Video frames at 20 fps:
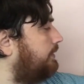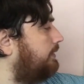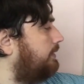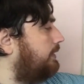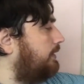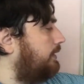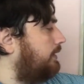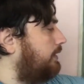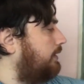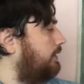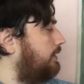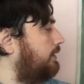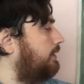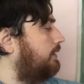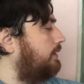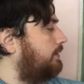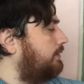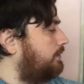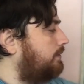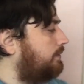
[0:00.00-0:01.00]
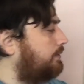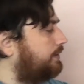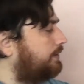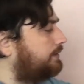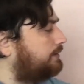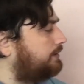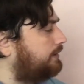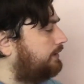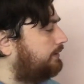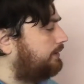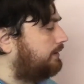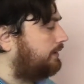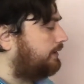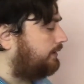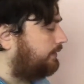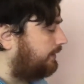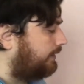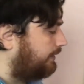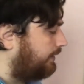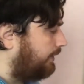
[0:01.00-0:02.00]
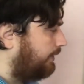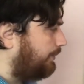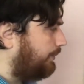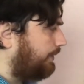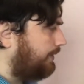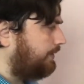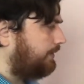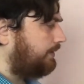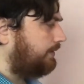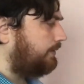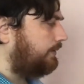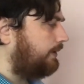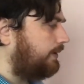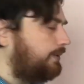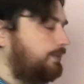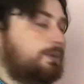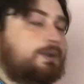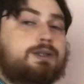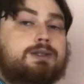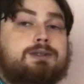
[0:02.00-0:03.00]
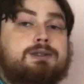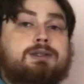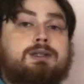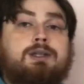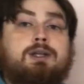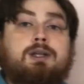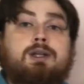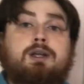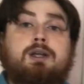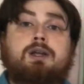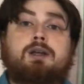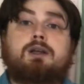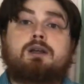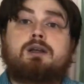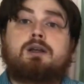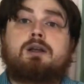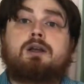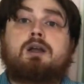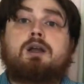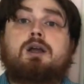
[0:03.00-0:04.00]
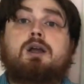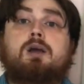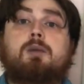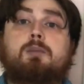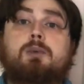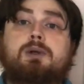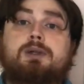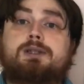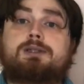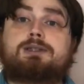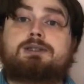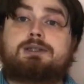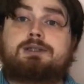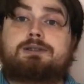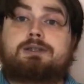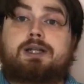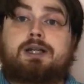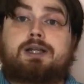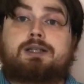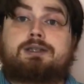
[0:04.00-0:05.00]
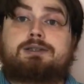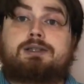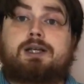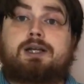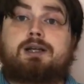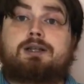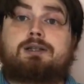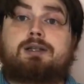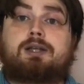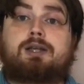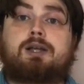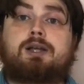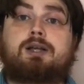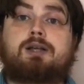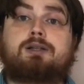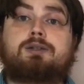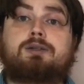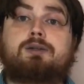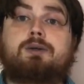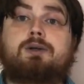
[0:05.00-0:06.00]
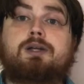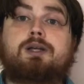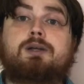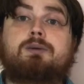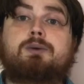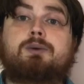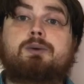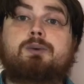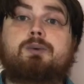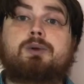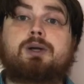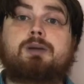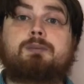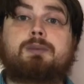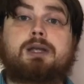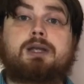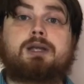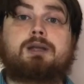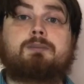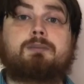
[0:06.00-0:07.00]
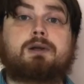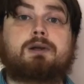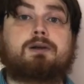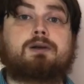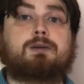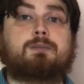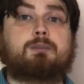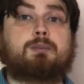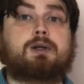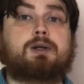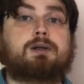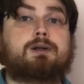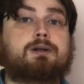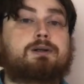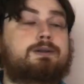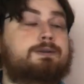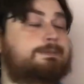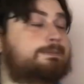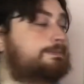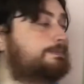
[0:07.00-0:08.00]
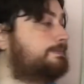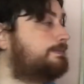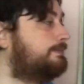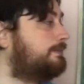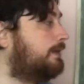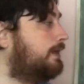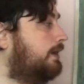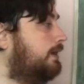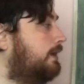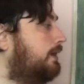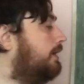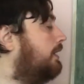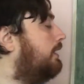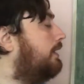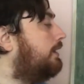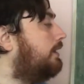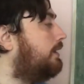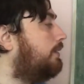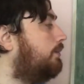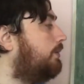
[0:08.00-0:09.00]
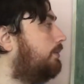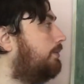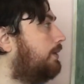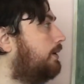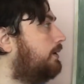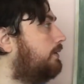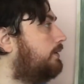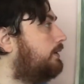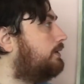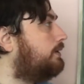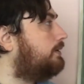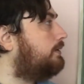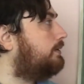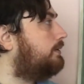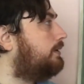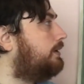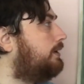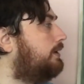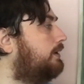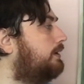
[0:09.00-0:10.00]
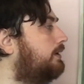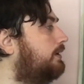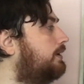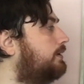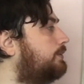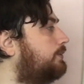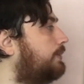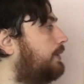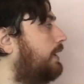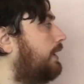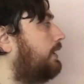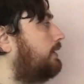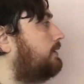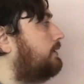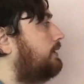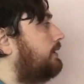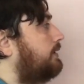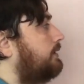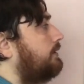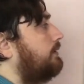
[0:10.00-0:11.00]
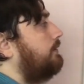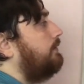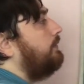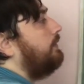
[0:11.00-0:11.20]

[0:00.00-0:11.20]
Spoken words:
to the orange area than the original one was, but it's still not exact, so again we would want to make it better and better. Now what we're going to do here is we're actually going to